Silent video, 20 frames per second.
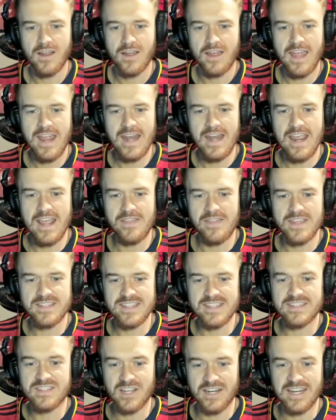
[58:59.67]
and and
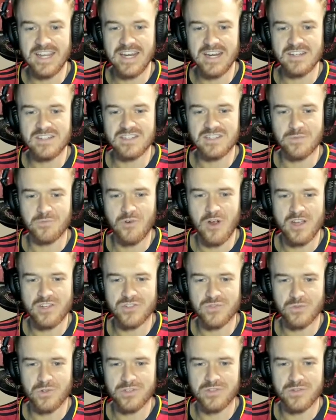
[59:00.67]
this is going to get into some
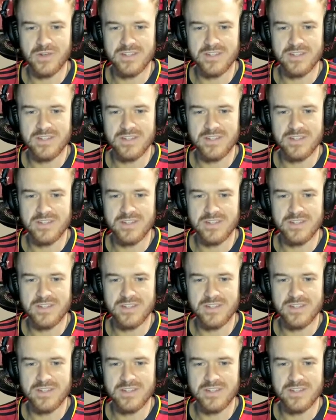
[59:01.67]
roster rules.